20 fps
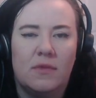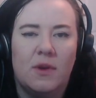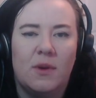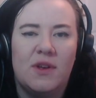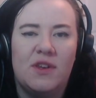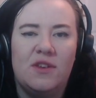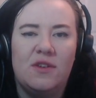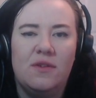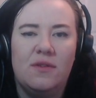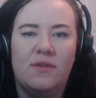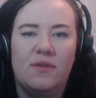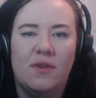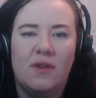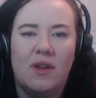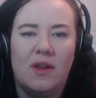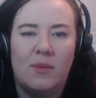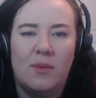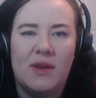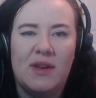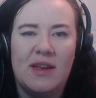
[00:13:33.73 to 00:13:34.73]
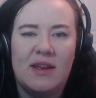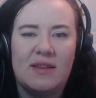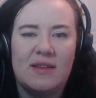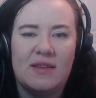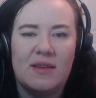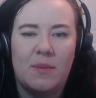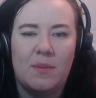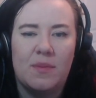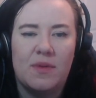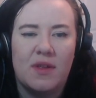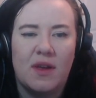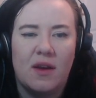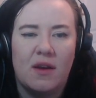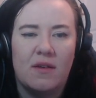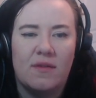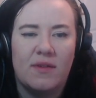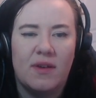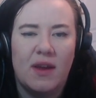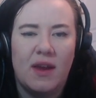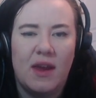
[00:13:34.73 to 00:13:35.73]
I do feel like we need something
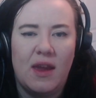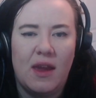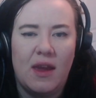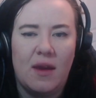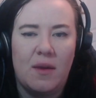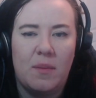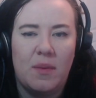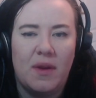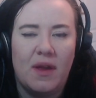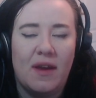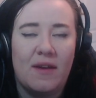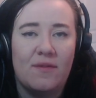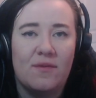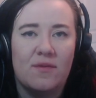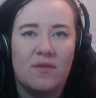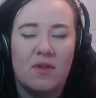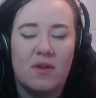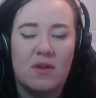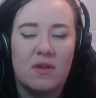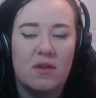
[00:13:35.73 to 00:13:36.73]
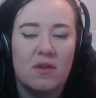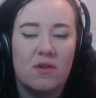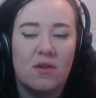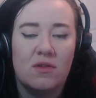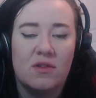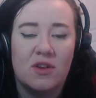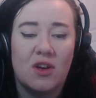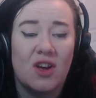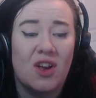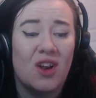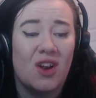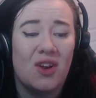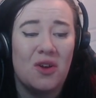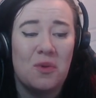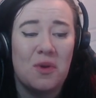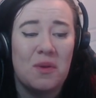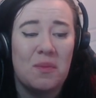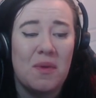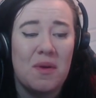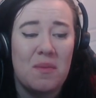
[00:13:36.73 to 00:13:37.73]
over here, but I have not a clue
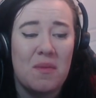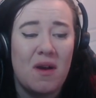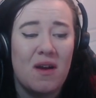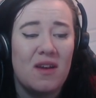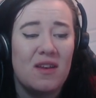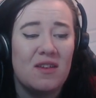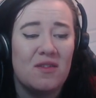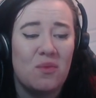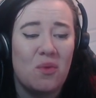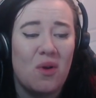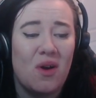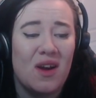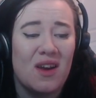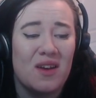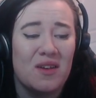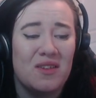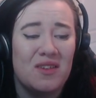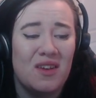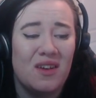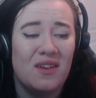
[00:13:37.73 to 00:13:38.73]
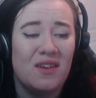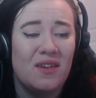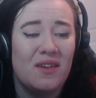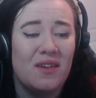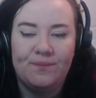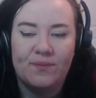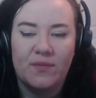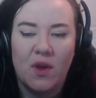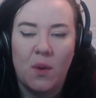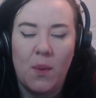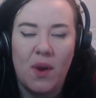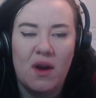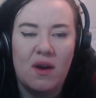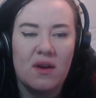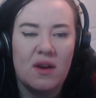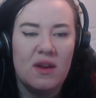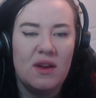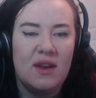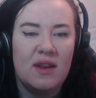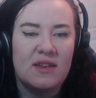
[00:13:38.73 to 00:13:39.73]
in my mind of what I could do. We are
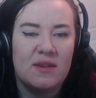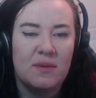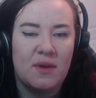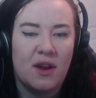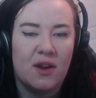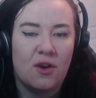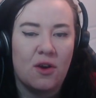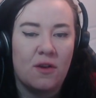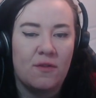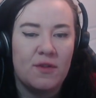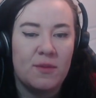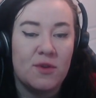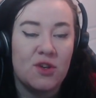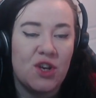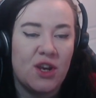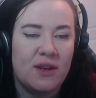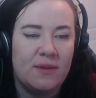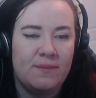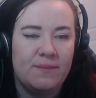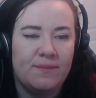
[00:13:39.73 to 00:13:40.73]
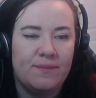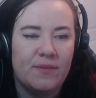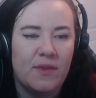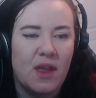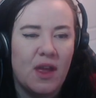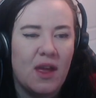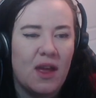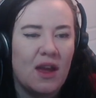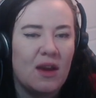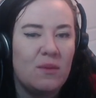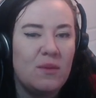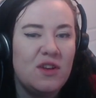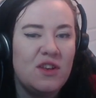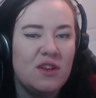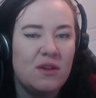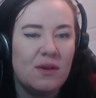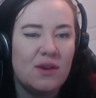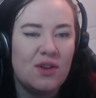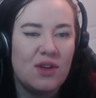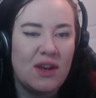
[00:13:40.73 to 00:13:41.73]
going to need some kind of coffee machine. And we
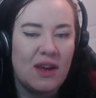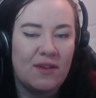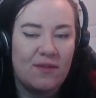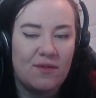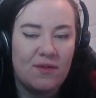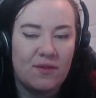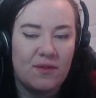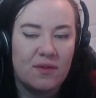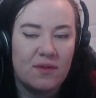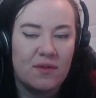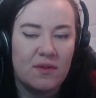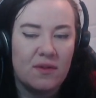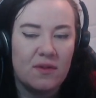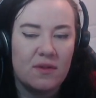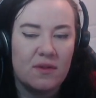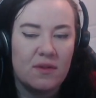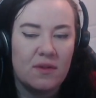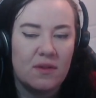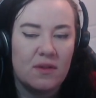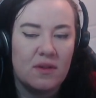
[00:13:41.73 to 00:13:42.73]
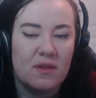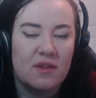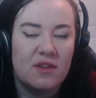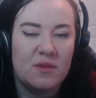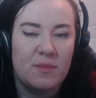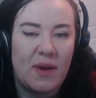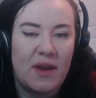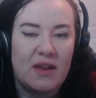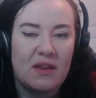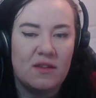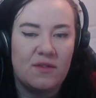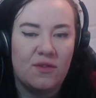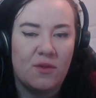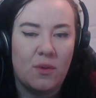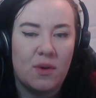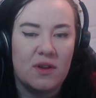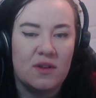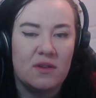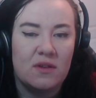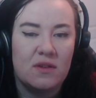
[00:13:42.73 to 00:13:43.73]
do actually have the space for
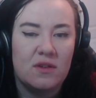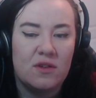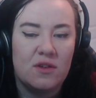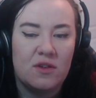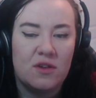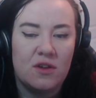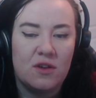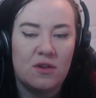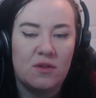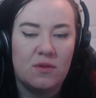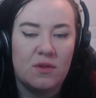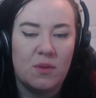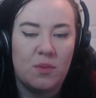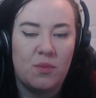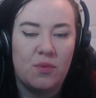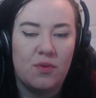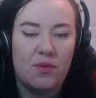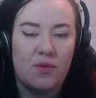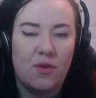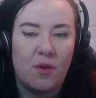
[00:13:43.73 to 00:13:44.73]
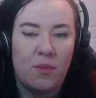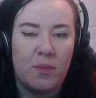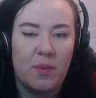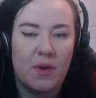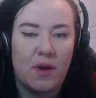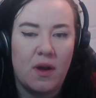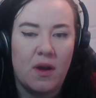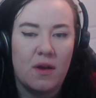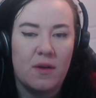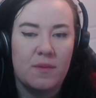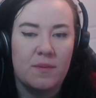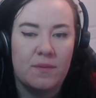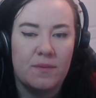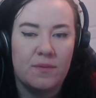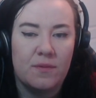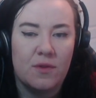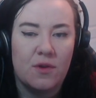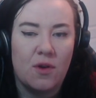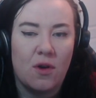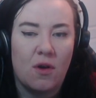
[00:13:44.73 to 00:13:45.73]
once to do the proper
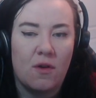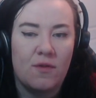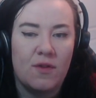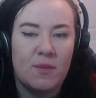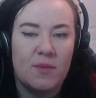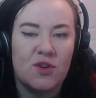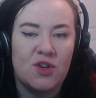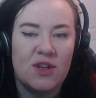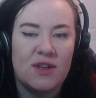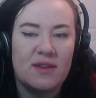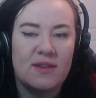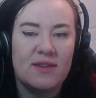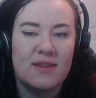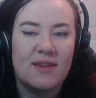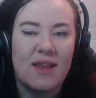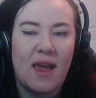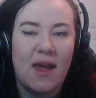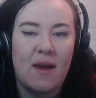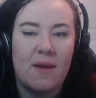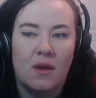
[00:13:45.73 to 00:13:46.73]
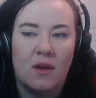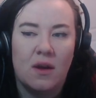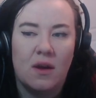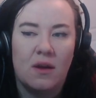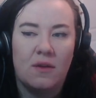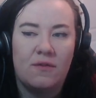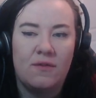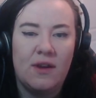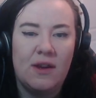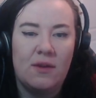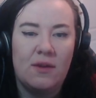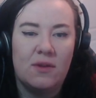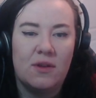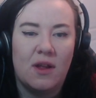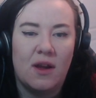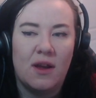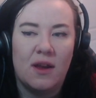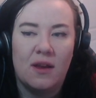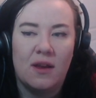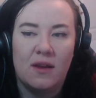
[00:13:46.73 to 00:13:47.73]
coffee machine set. I feel
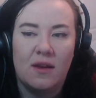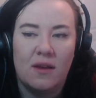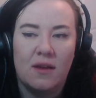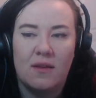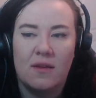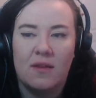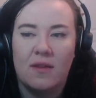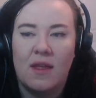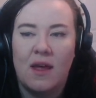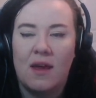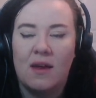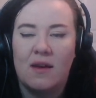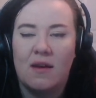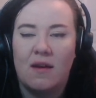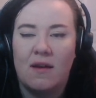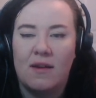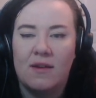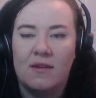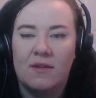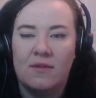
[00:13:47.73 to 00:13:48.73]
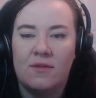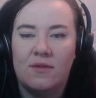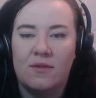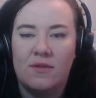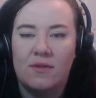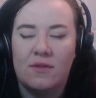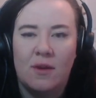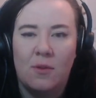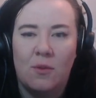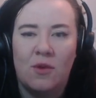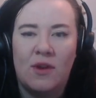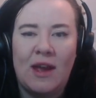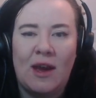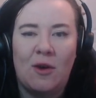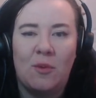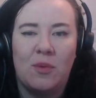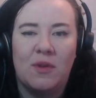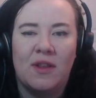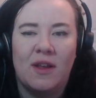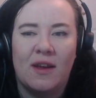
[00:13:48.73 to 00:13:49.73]
like that kind of would
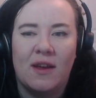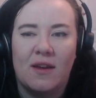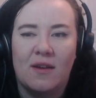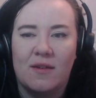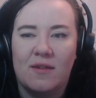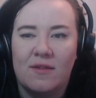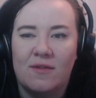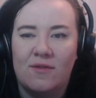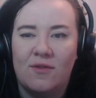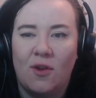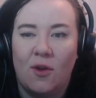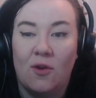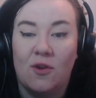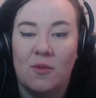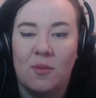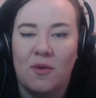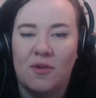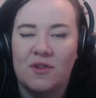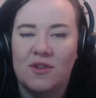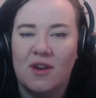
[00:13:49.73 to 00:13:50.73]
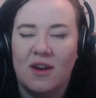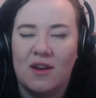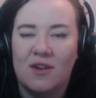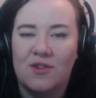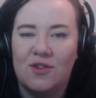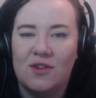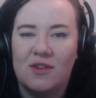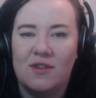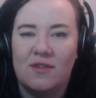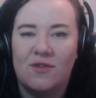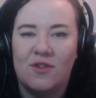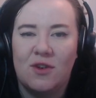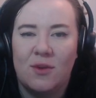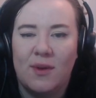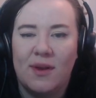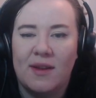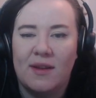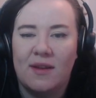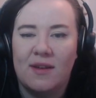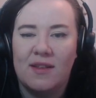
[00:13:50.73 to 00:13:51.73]
help with like vlog montages of
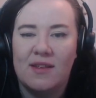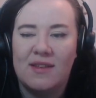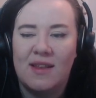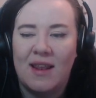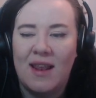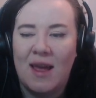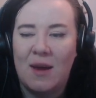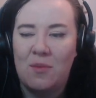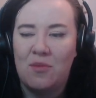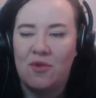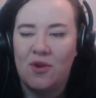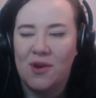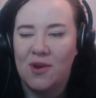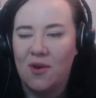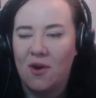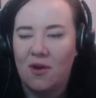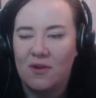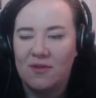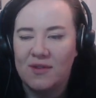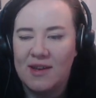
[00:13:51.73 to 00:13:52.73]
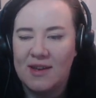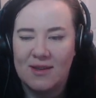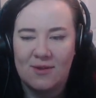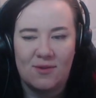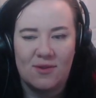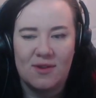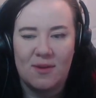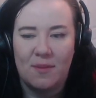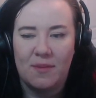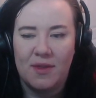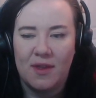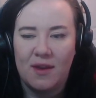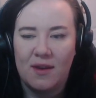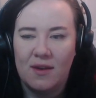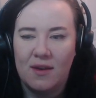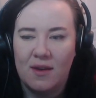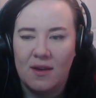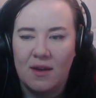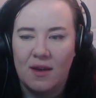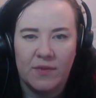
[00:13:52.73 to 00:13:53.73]
doing like these elaborate coffees or something.
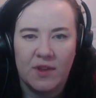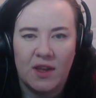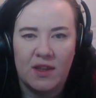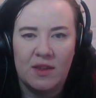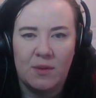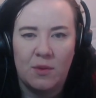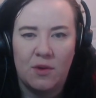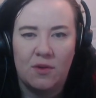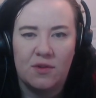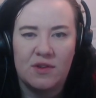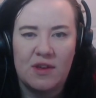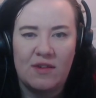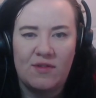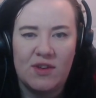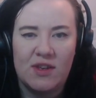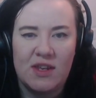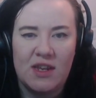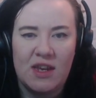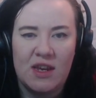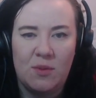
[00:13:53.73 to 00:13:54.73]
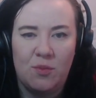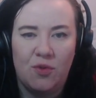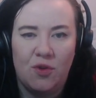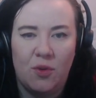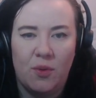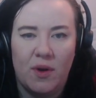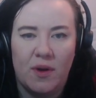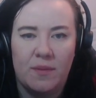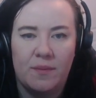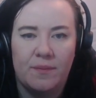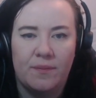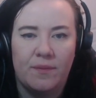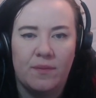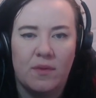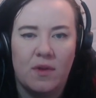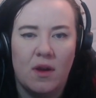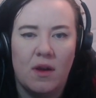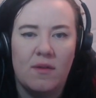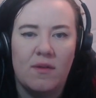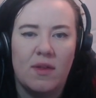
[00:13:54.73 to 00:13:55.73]
And then we'll also have a tea brewer
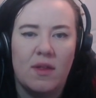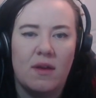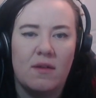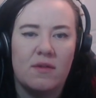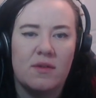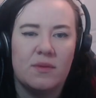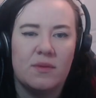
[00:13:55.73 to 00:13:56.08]
over there as